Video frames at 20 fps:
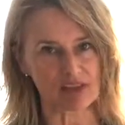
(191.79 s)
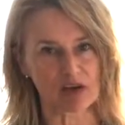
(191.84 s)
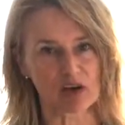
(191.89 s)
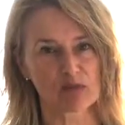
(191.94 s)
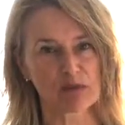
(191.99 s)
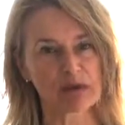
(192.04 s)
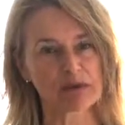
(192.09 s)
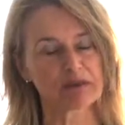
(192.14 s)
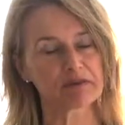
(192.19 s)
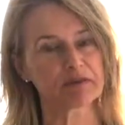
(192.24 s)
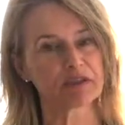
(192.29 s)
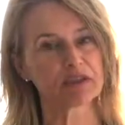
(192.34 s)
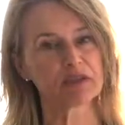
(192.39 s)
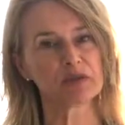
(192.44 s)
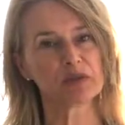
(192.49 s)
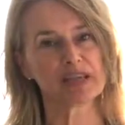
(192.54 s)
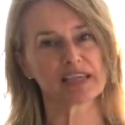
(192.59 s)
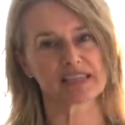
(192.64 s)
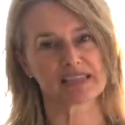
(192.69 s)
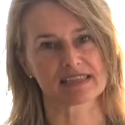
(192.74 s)
Or maybe for
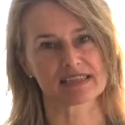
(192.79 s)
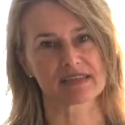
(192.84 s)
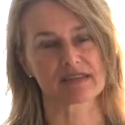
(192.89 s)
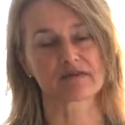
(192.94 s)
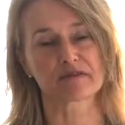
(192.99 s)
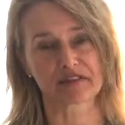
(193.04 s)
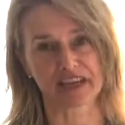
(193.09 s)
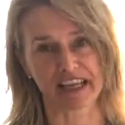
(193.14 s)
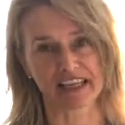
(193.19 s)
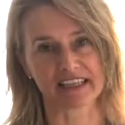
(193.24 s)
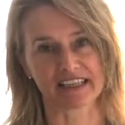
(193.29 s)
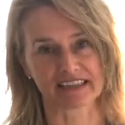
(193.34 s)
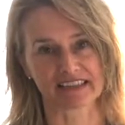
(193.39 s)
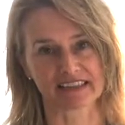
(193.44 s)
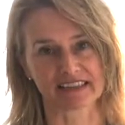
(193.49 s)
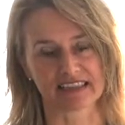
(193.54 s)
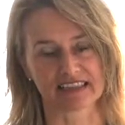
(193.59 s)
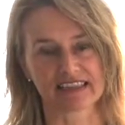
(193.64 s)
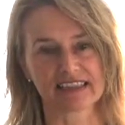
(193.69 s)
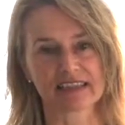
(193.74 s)
you it's a
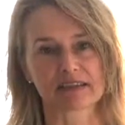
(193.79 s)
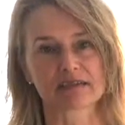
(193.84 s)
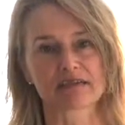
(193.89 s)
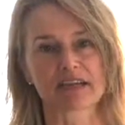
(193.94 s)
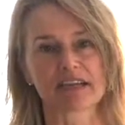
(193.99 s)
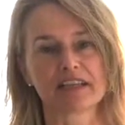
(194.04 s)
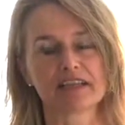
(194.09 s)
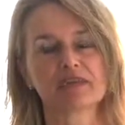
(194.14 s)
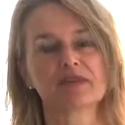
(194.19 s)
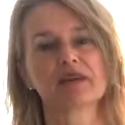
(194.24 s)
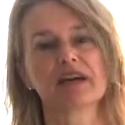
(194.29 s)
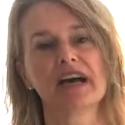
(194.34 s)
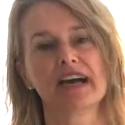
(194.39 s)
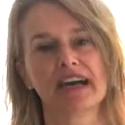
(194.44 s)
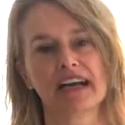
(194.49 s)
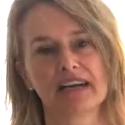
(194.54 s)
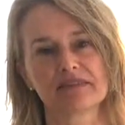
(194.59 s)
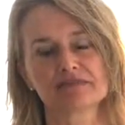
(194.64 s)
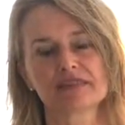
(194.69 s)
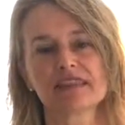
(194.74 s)
friend, no? That friend you
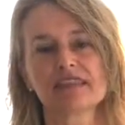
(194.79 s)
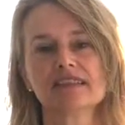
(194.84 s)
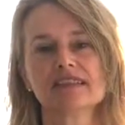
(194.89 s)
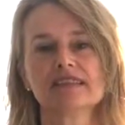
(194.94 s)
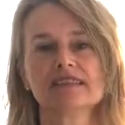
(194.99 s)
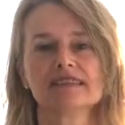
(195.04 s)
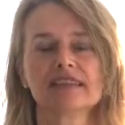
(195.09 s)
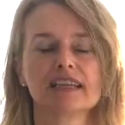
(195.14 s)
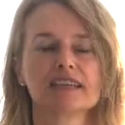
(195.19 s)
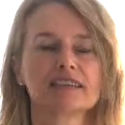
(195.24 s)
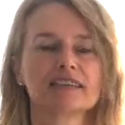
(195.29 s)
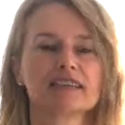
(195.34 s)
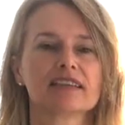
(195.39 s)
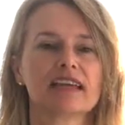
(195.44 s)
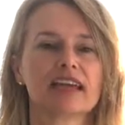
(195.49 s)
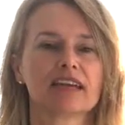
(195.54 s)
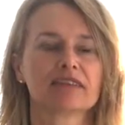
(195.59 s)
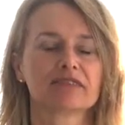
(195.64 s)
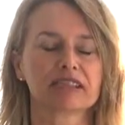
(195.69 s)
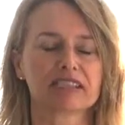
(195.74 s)
have that
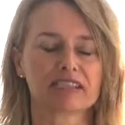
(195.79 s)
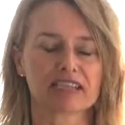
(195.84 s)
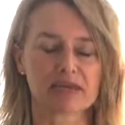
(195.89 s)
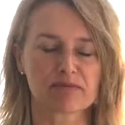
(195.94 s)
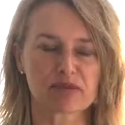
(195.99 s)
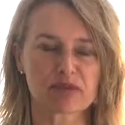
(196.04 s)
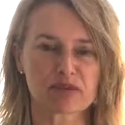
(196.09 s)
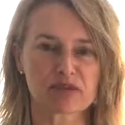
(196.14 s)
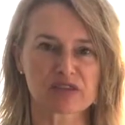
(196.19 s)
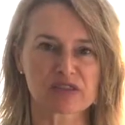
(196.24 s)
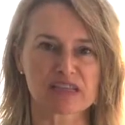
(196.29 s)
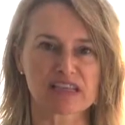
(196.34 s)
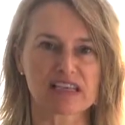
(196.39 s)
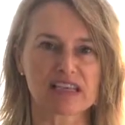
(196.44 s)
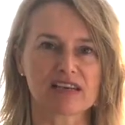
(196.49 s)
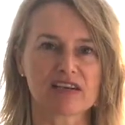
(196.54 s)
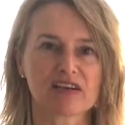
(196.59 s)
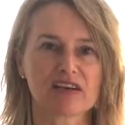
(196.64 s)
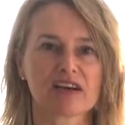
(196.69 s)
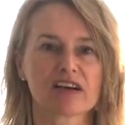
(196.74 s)
every time you
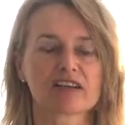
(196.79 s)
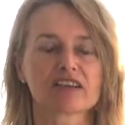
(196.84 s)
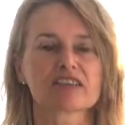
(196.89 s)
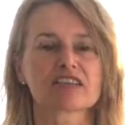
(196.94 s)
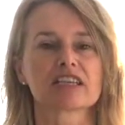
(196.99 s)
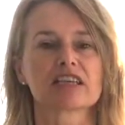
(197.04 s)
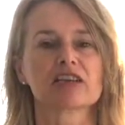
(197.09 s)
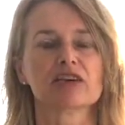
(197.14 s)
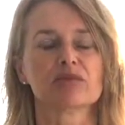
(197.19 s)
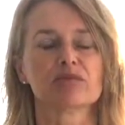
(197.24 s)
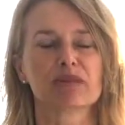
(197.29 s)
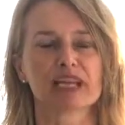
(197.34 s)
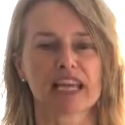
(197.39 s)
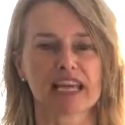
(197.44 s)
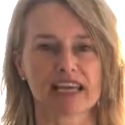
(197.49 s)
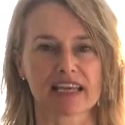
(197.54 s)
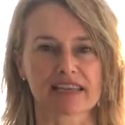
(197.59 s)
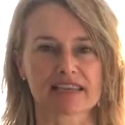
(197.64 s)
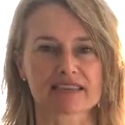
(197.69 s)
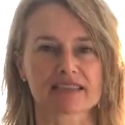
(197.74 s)
see her, she
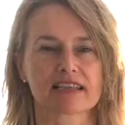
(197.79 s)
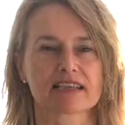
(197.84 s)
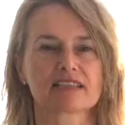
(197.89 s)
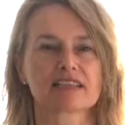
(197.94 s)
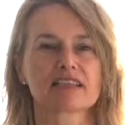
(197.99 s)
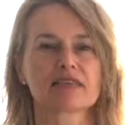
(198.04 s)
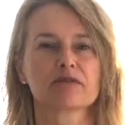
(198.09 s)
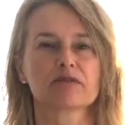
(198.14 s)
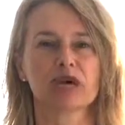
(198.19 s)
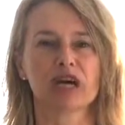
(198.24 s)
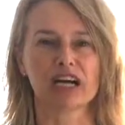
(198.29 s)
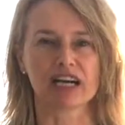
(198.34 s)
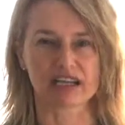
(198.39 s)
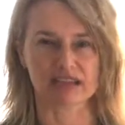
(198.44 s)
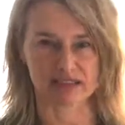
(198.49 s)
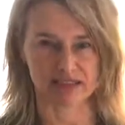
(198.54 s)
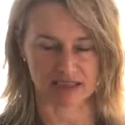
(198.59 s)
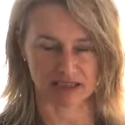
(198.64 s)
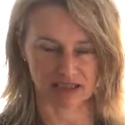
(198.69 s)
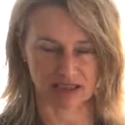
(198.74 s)
complains and she
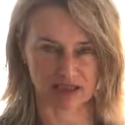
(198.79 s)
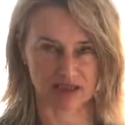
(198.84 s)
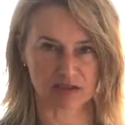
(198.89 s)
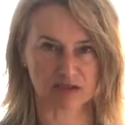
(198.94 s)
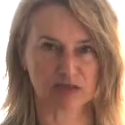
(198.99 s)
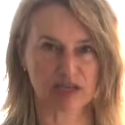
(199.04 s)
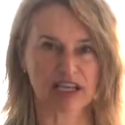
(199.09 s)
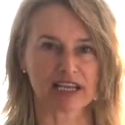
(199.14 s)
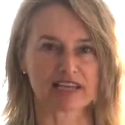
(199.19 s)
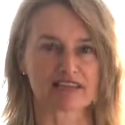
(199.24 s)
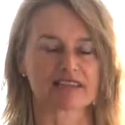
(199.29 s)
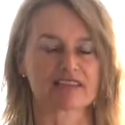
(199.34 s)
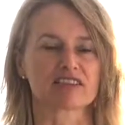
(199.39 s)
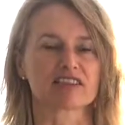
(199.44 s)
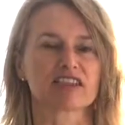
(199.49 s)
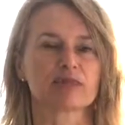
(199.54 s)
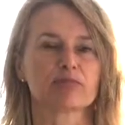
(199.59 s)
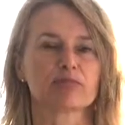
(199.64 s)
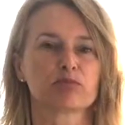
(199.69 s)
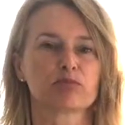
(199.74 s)
whines and she complains
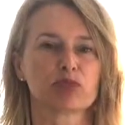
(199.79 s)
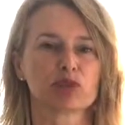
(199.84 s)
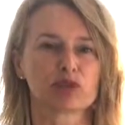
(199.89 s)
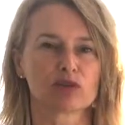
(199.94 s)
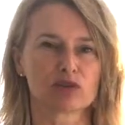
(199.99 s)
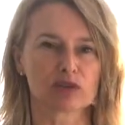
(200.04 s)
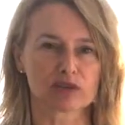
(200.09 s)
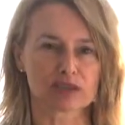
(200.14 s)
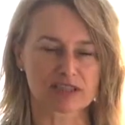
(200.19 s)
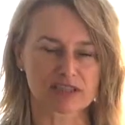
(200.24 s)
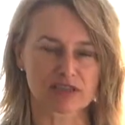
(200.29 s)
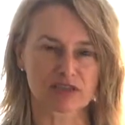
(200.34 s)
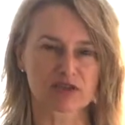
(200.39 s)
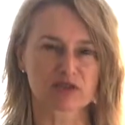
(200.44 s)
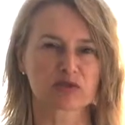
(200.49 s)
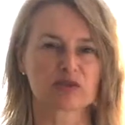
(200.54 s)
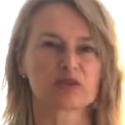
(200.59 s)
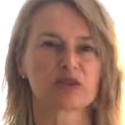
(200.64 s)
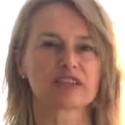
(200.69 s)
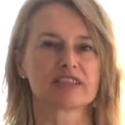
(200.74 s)
and she pulls
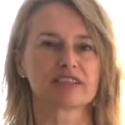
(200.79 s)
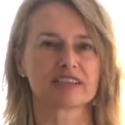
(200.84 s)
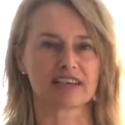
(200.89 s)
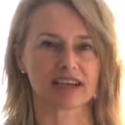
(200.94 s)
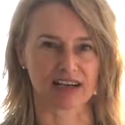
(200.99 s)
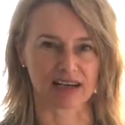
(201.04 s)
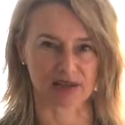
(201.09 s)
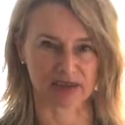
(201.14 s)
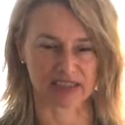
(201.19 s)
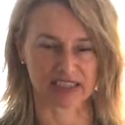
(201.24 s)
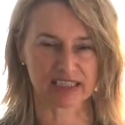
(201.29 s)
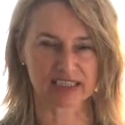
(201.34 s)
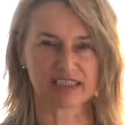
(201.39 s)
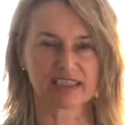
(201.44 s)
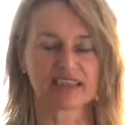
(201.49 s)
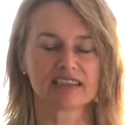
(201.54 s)
you down.